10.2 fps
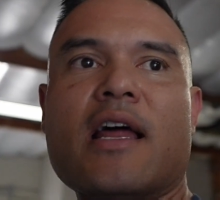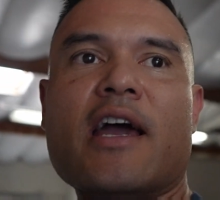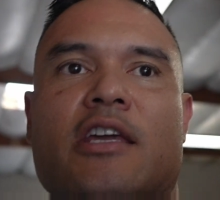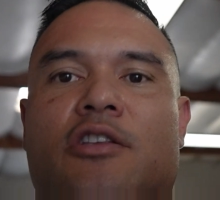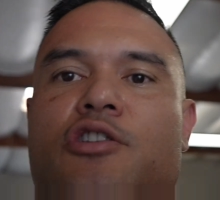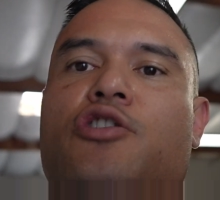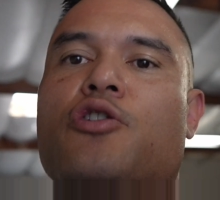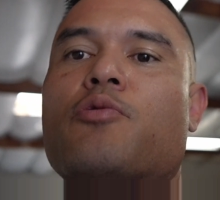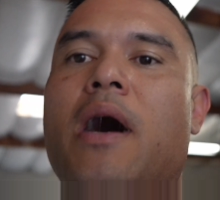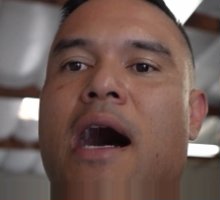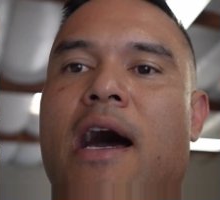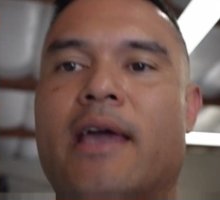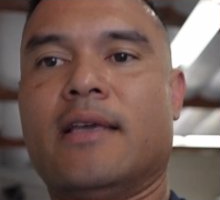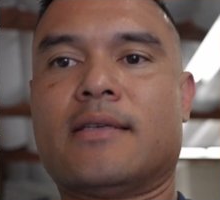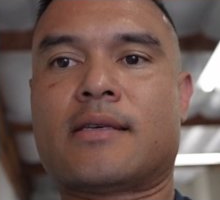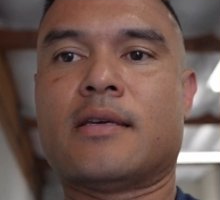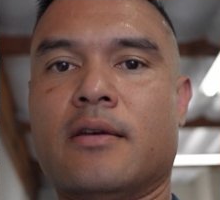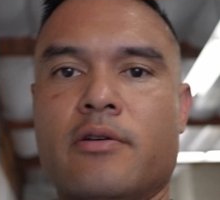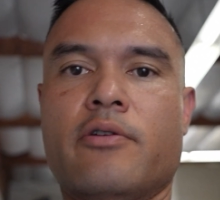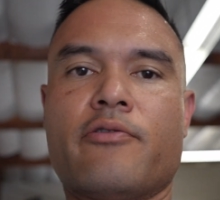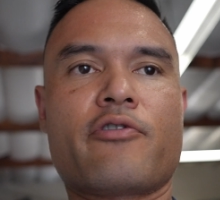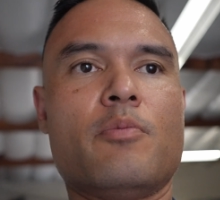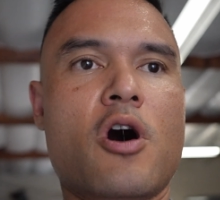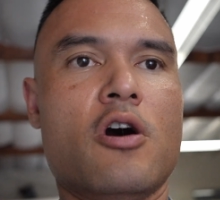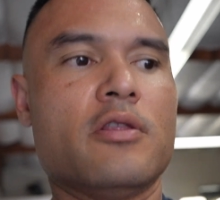I can surmise from all